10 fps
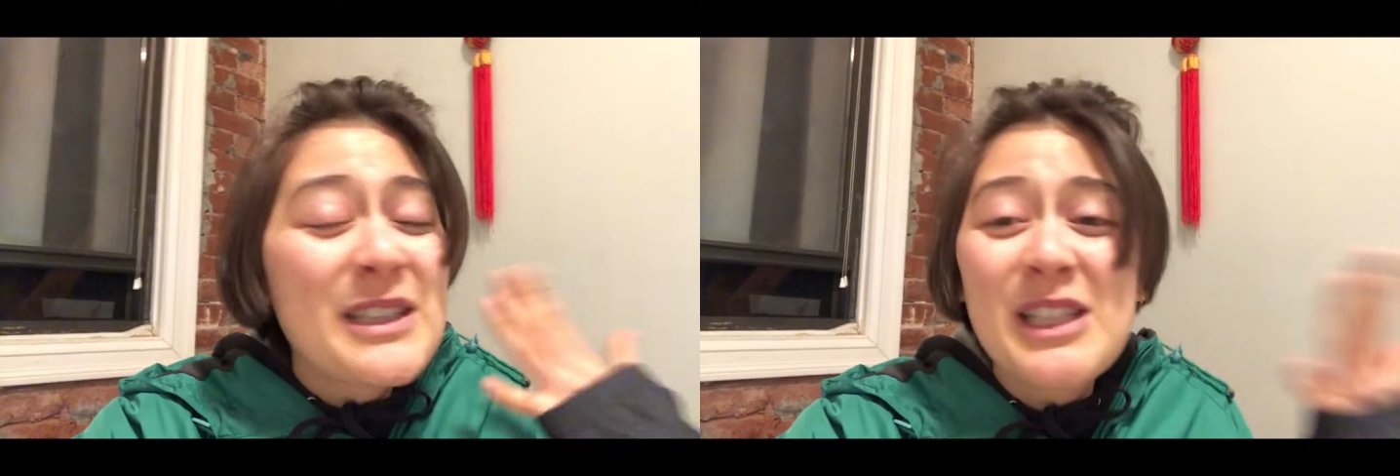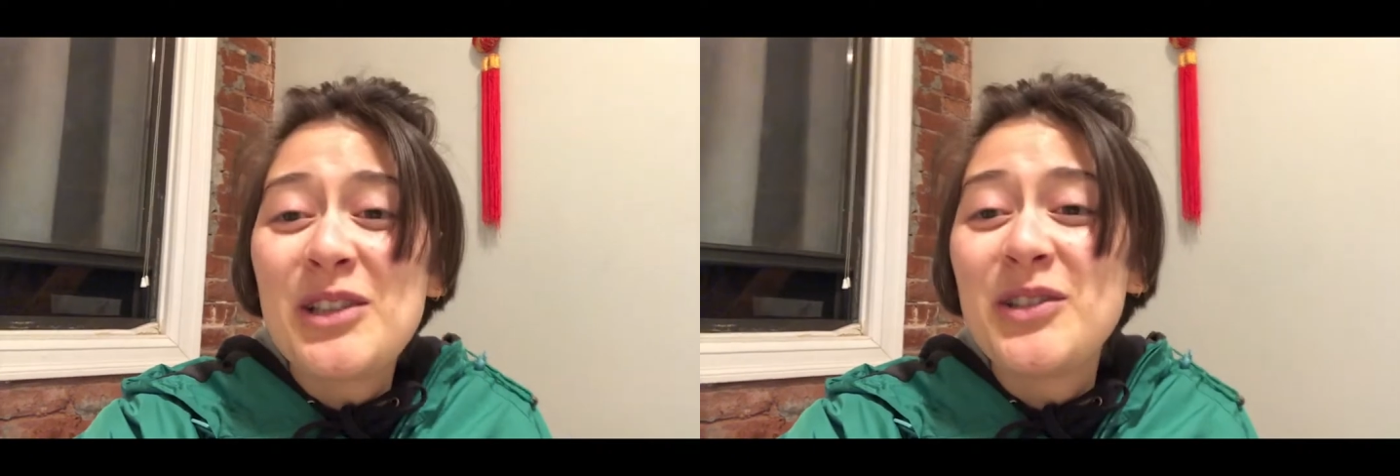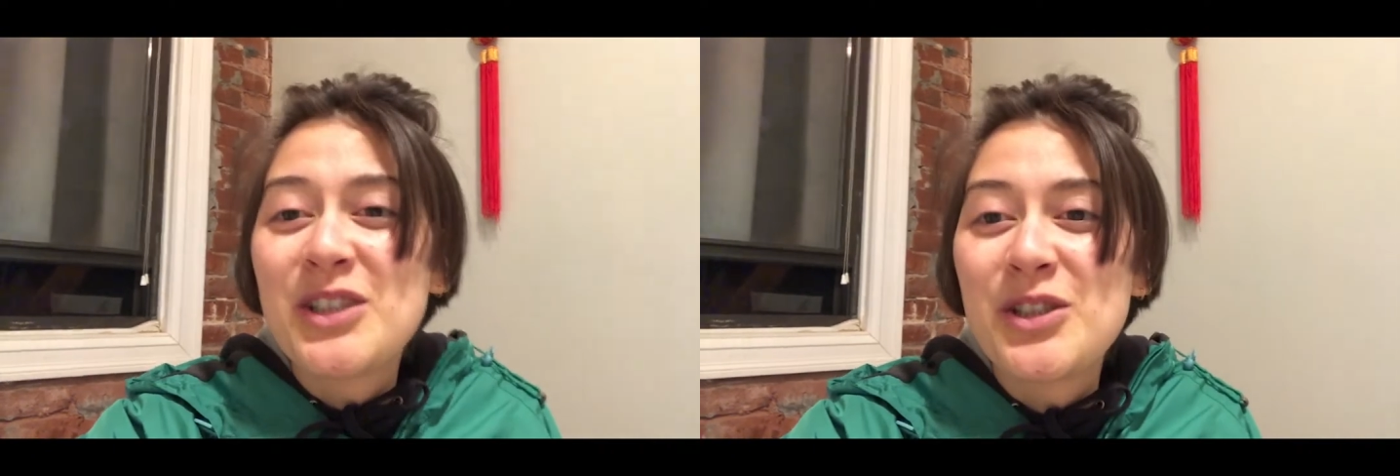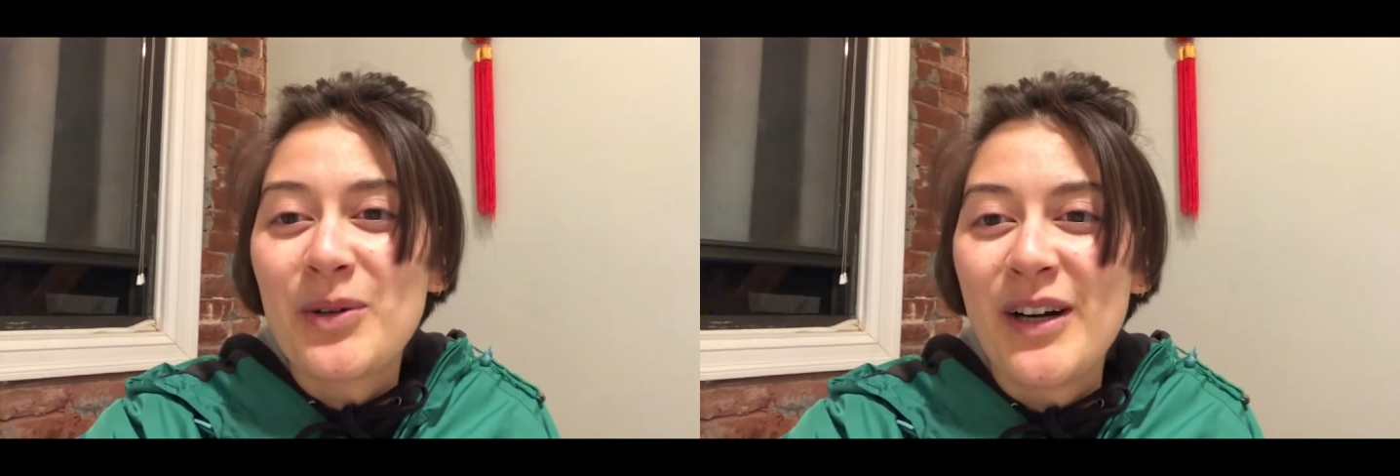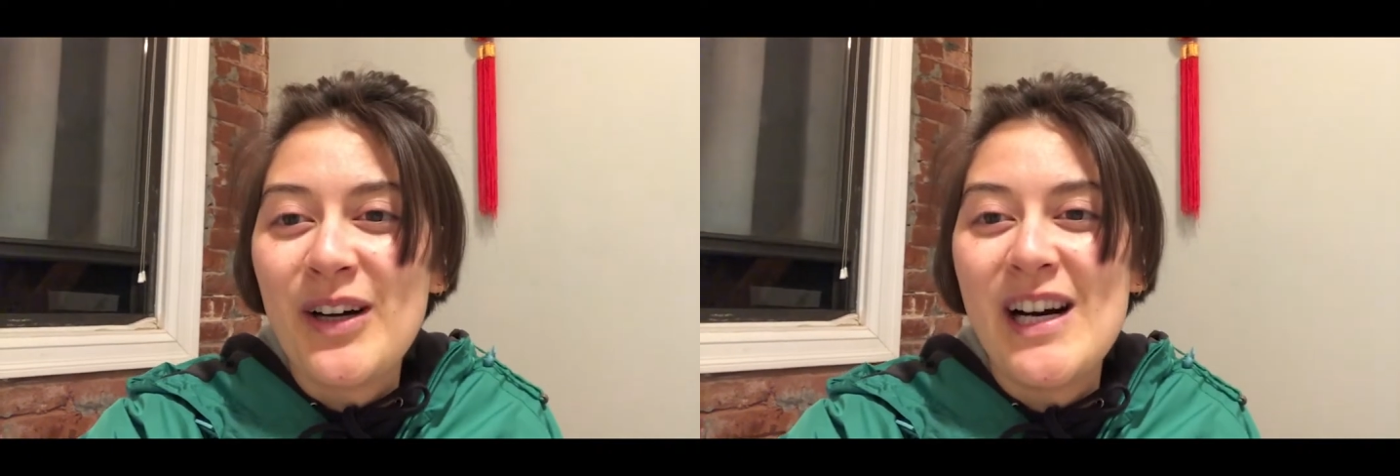a little
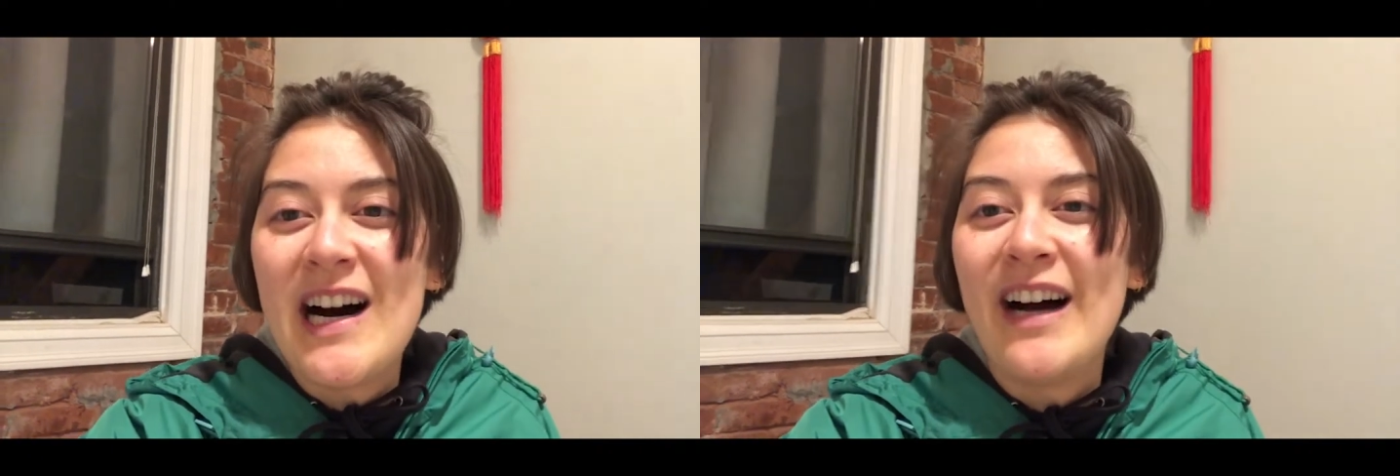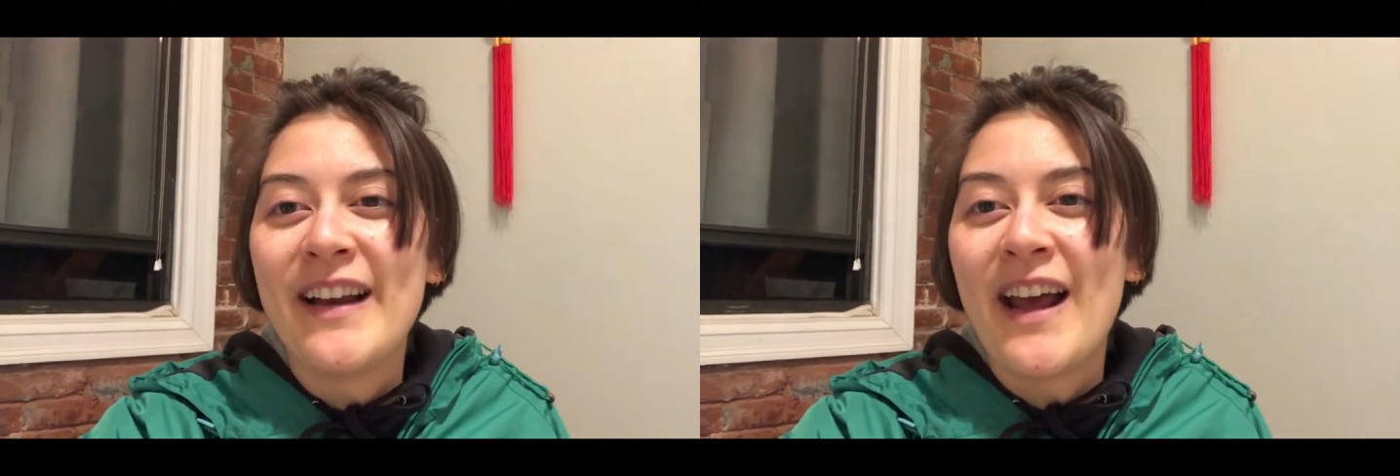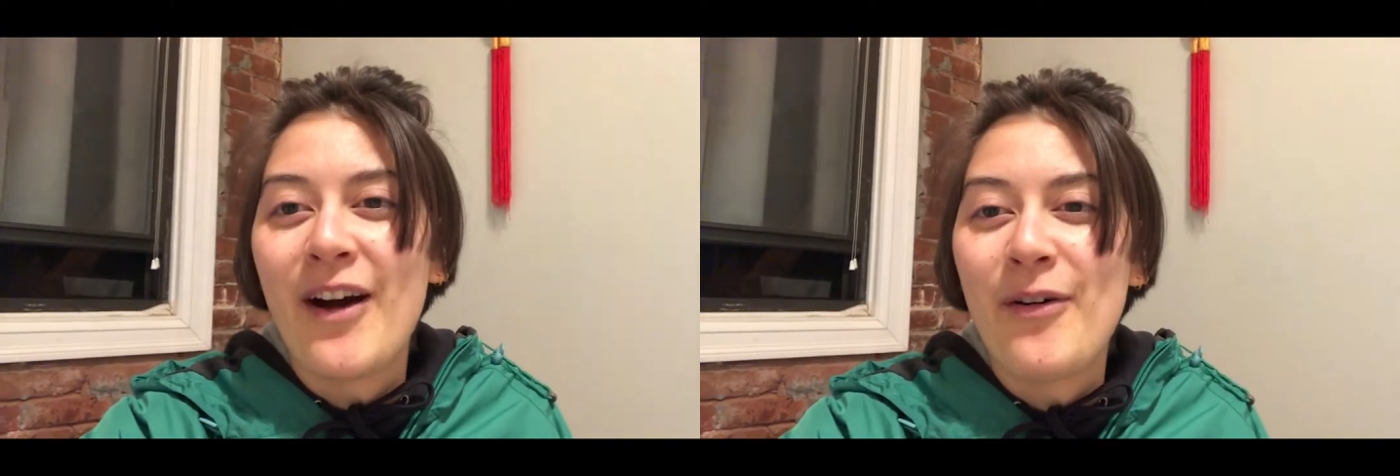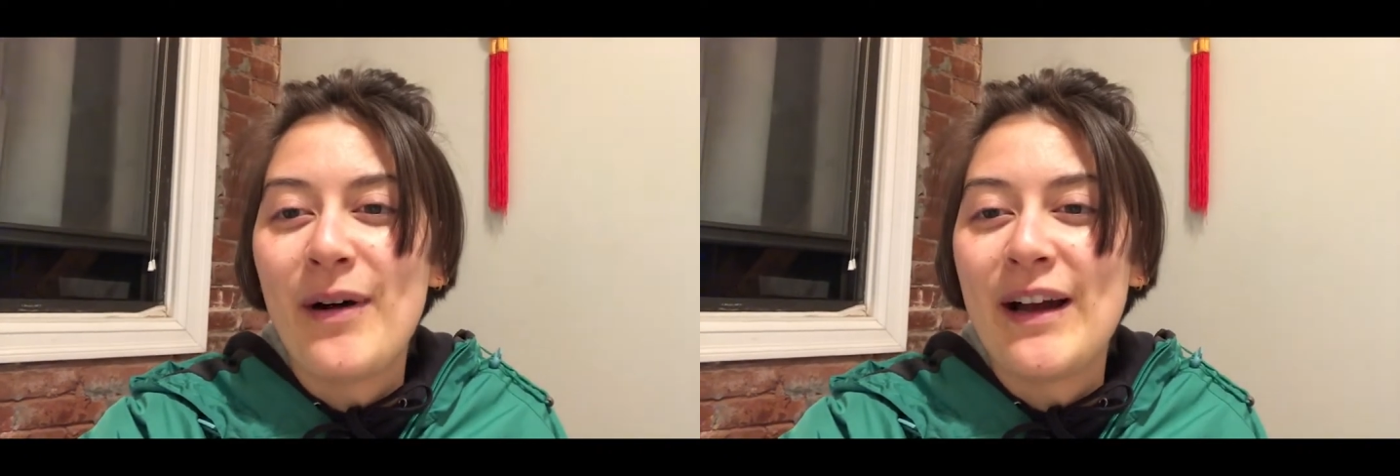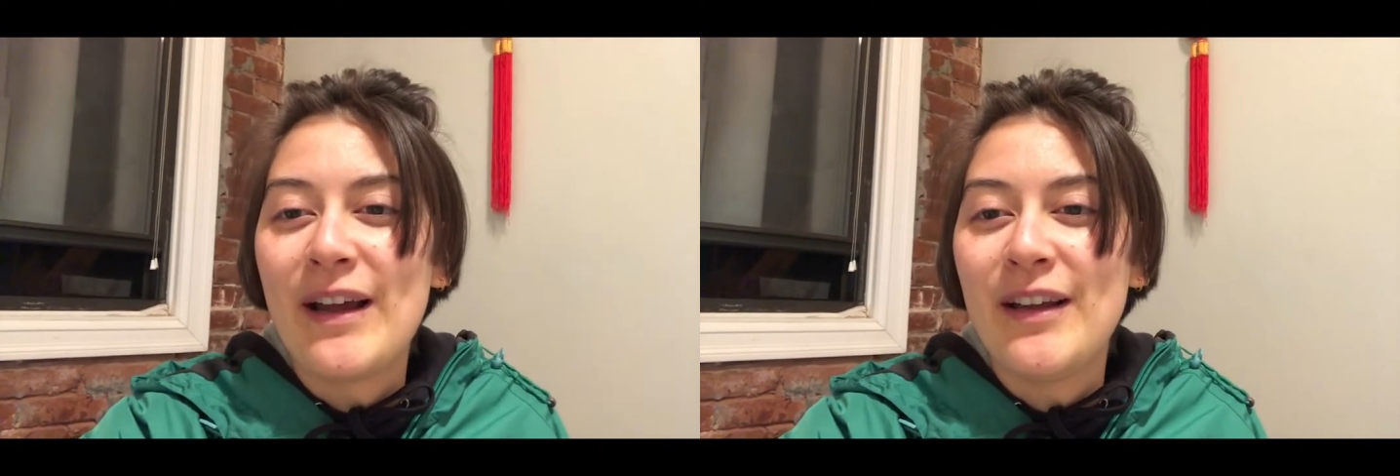tutorial on how
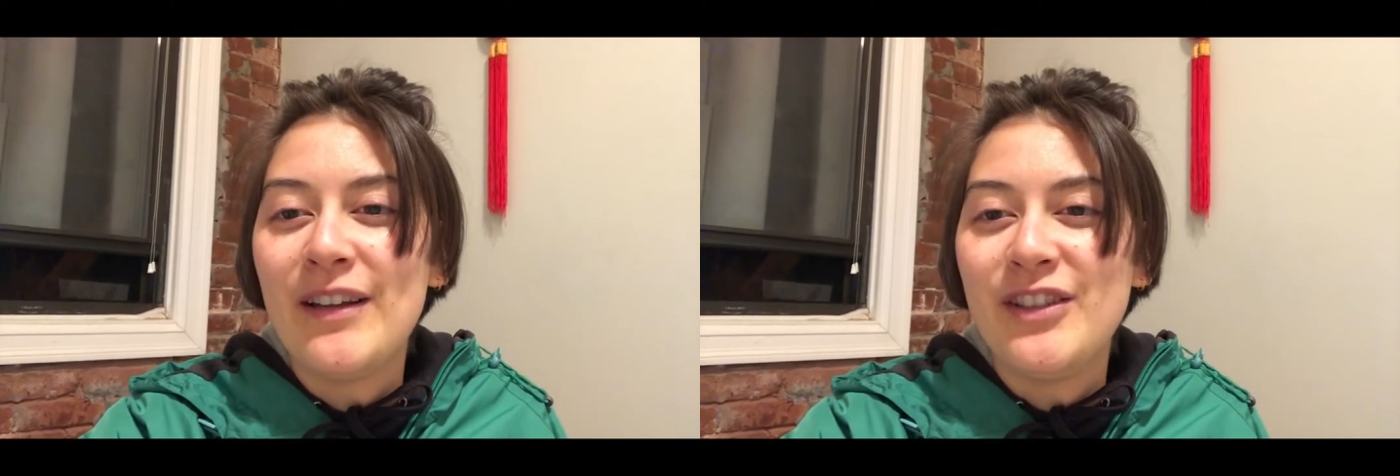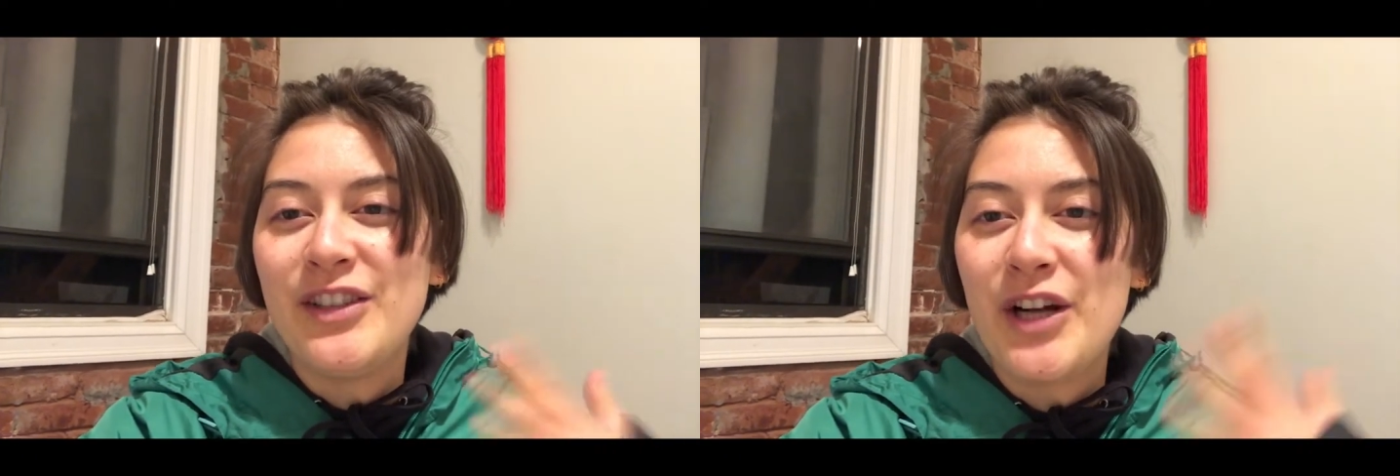I,